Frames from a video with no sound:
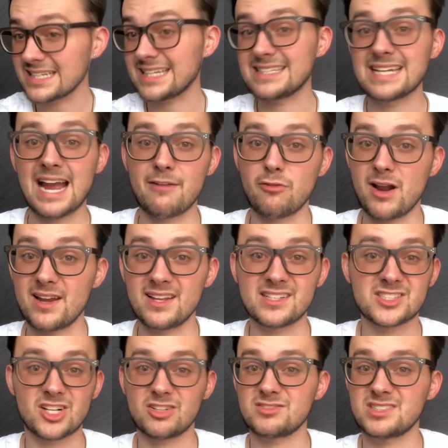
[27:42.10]
They dive right in
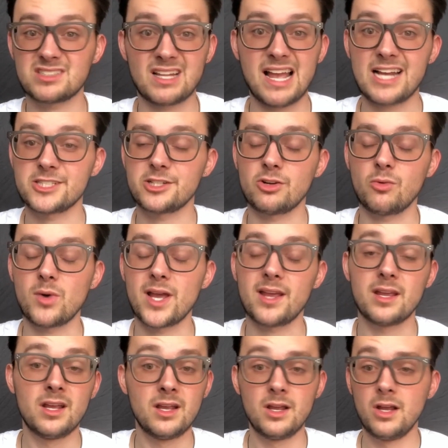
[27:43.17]
and start slashing
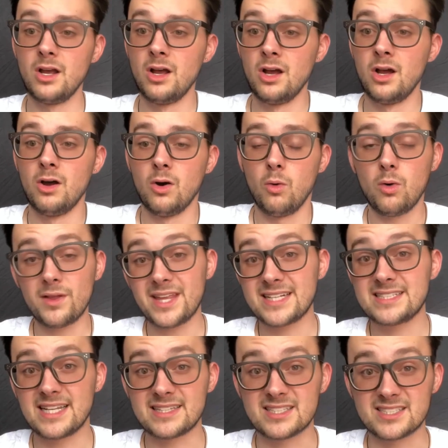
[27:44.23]
away. Or they
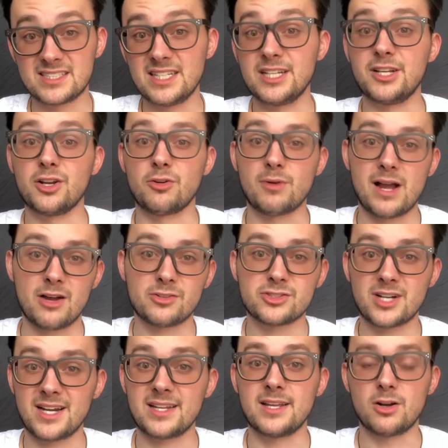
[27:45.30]
can take the sneakier route and
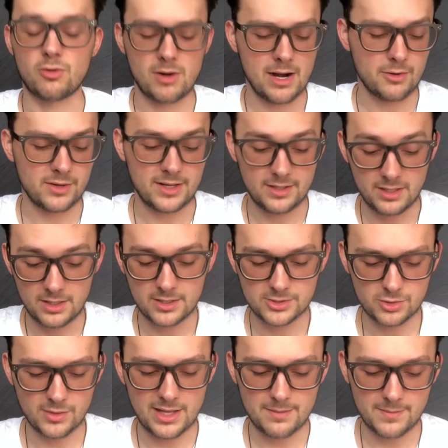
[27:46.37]
try to get around it.
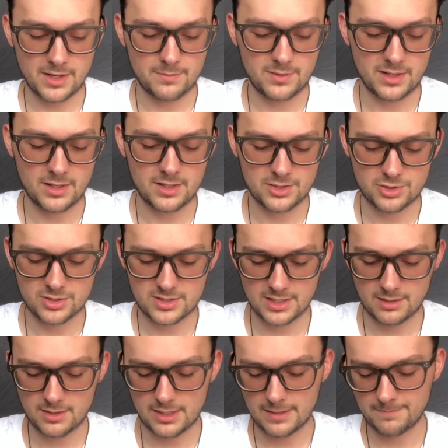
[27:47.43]
So that might be an
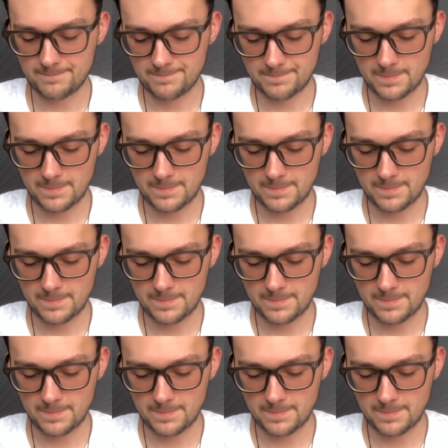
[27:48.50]
interesting thing.